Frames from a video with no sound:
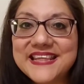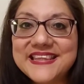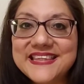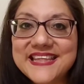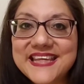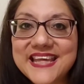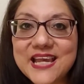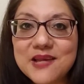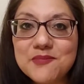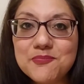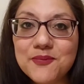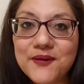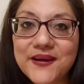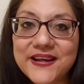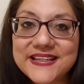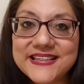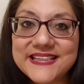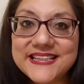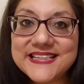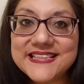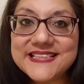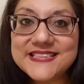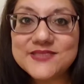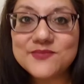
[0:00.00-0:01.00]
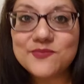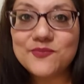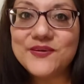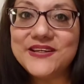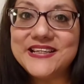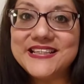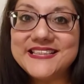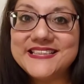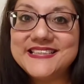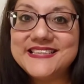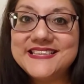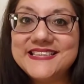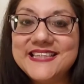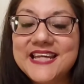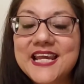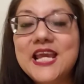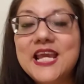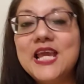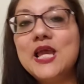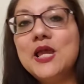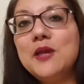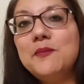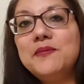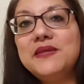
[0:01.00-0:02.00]
The Apprentice Witch
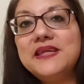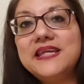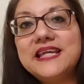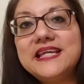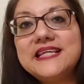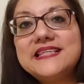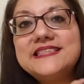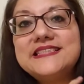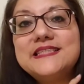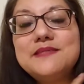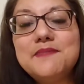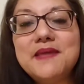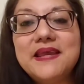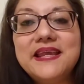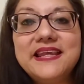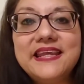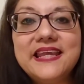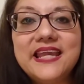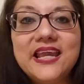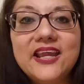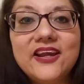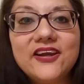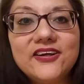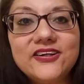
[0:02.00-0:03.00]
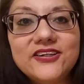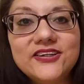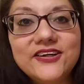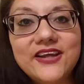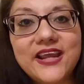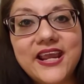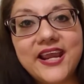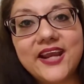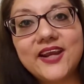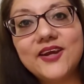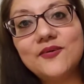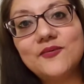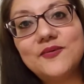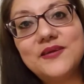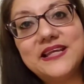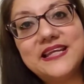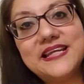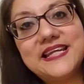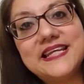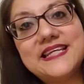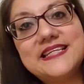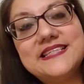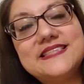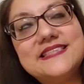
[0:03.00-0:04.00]
because the main character,
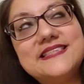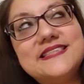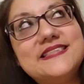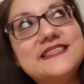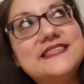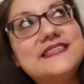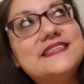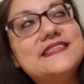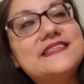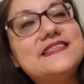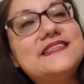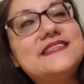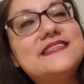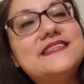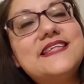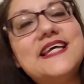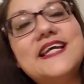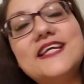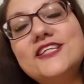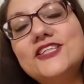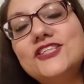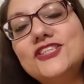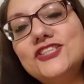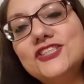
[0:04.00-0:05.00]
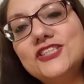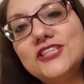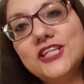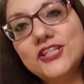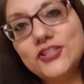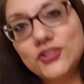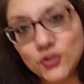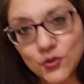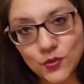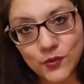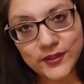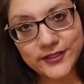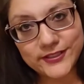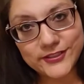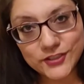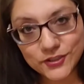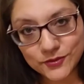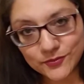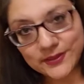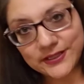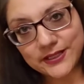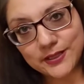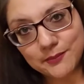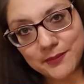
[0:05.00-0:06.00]
Erwin, is such a joy
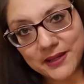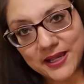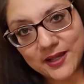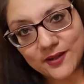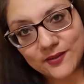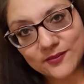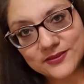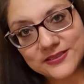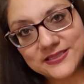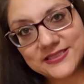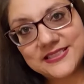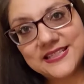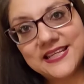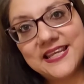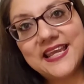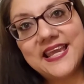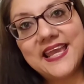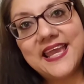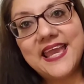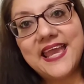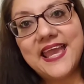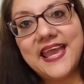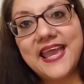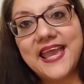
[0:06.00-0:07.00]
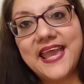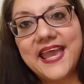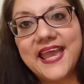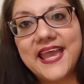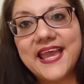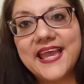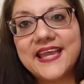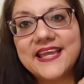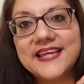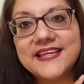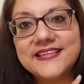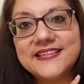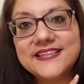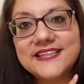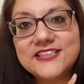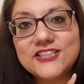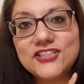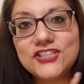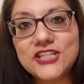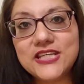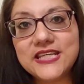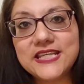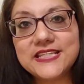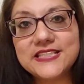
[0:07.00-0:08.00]
to read about. And
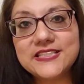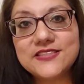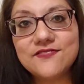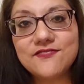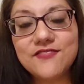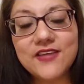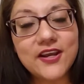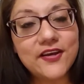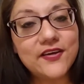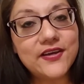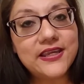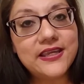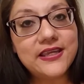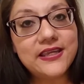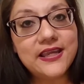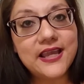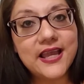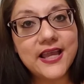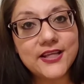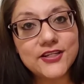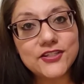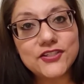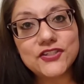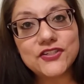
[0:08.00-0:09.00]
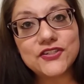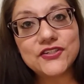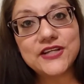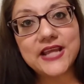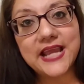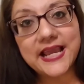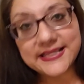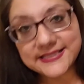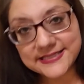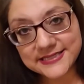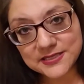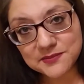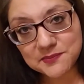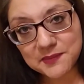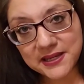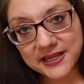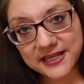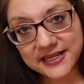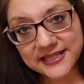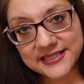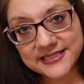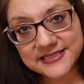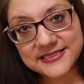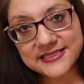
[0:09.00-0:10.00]
she is very
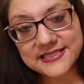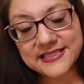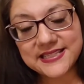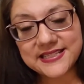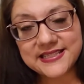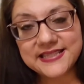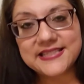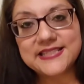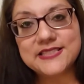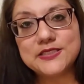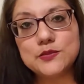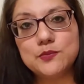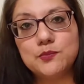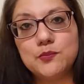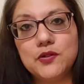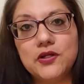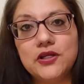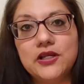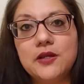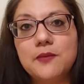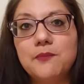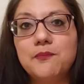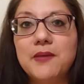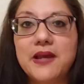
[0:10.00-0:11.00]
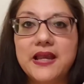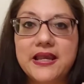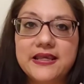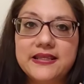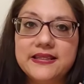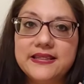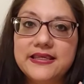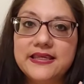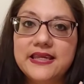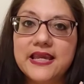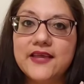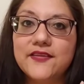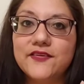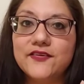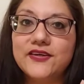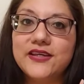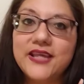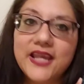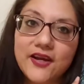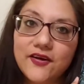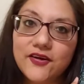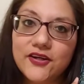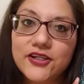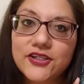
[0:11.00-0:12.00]
underestimated in this book by the other
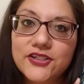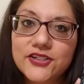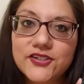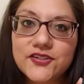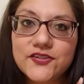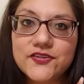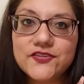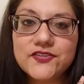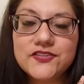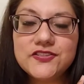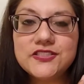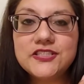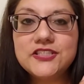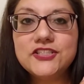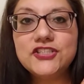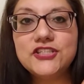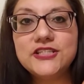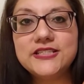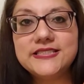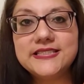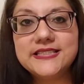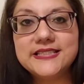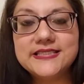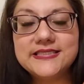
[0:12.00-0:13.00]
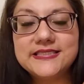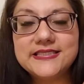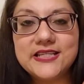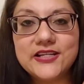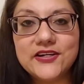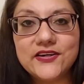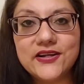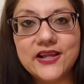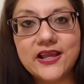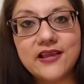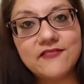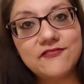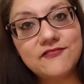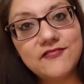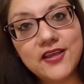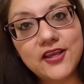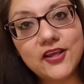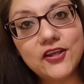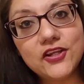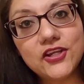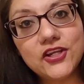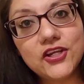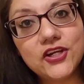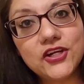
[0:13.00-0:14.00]
characters. She's considered a
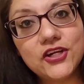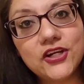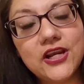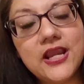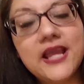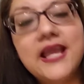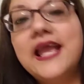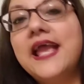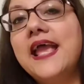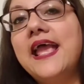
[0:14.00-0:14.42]
failure,